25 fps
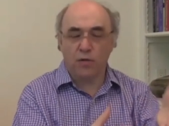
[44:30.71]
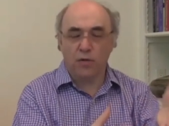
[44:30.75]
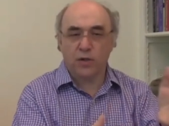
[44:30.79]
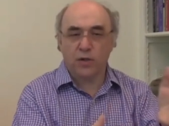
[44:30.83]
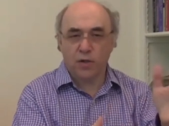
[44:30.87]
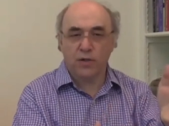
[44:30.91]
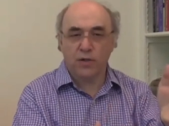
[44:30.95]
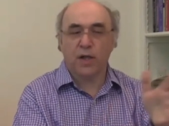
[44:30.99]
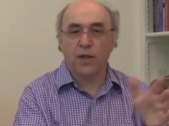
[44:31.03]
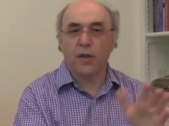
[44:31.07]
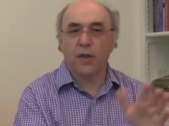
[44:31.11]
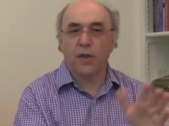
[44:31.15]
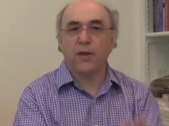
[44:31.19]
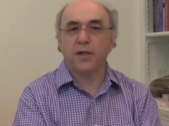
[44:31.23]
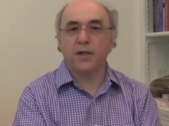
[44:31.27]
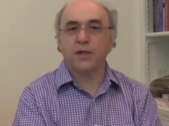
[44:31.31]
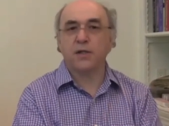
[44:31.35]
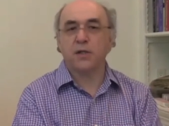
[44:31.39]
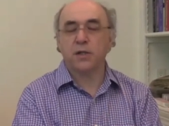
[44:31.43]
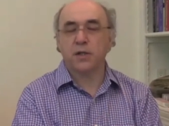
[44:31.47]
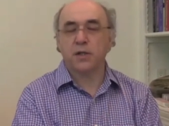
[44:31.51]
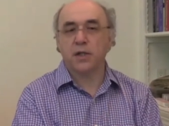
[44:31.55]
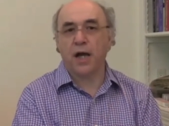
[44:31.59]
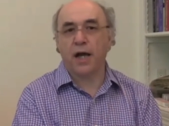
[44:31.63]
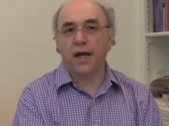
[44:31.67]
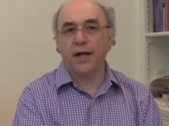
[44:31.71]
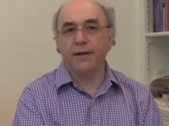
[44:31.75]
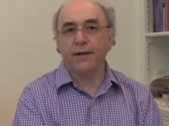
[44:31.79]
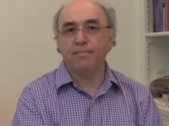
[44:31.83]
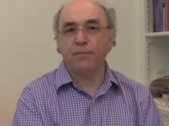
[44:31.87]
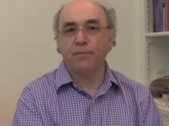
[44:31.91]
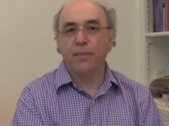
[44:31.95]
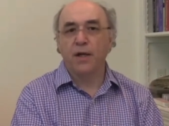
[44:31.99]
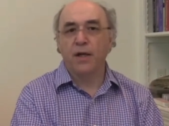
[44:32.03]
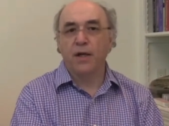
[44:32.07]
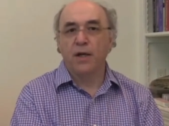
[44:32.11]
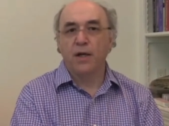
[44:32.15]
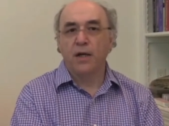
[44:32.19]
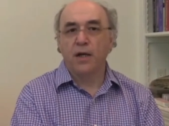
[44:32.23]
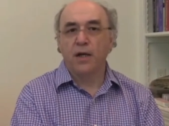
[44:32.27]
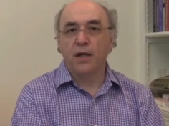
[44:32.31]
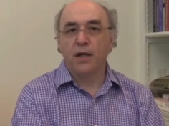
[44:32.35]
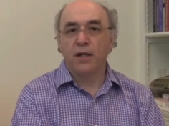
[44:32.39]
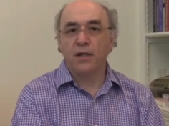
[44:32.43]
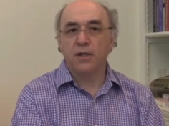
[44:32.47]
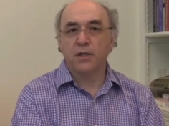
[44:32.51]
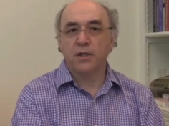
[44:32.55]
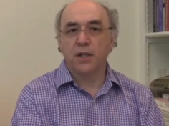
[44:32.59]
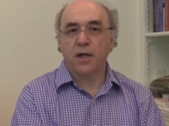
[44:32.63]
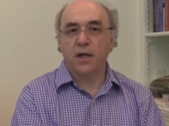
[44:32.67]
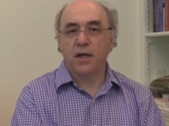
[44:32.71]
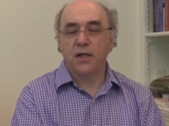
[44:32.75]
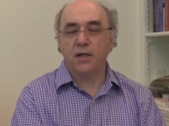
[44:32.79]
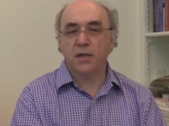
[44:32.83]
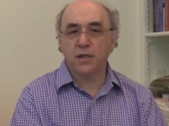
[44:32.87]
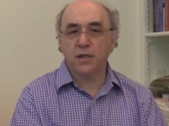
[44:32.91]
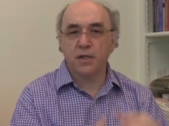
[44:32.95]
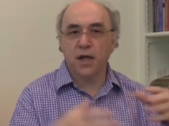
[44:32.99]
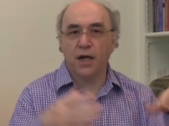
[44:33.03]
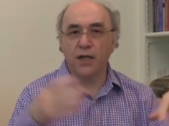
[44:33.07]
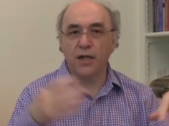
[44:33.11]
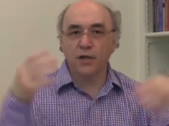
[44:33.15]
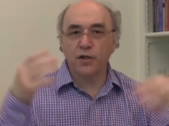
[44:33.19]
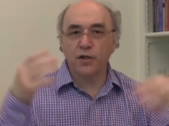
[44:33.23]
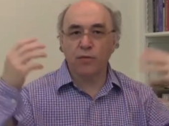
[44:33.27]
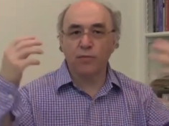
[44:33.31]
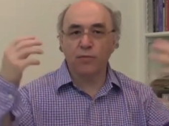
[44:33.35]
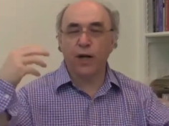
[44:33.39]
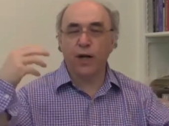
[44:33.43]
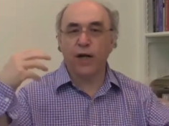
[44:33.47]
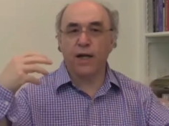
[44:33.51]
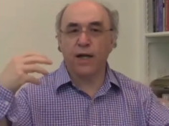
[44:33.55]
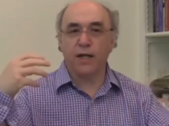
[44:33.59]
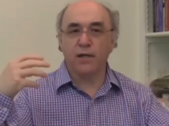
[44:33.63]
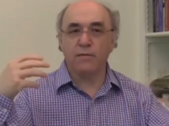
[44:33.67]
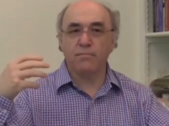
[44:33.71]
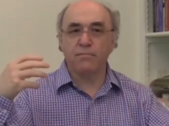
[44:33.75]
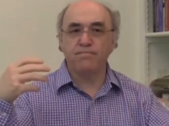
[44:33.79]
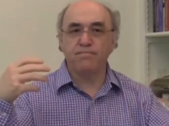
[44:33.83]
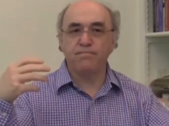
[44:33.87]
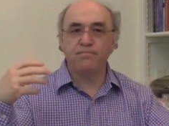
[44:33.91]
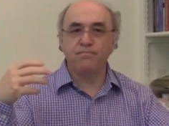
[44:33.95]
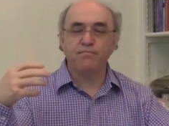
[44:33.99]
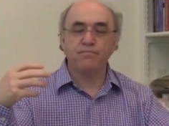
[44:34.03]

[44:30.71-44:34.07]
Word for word: So another thing to say is, inside your brain,